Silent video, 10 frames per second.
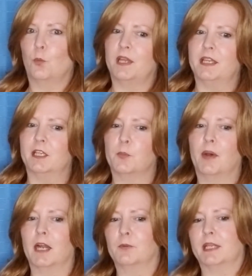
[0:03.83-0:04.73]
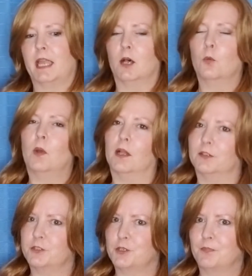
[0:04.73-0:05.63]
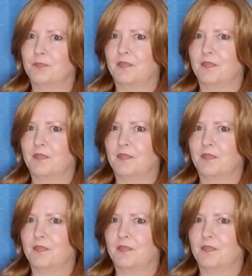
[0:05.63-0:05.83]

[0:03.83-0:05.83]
wig by Raquel Welch.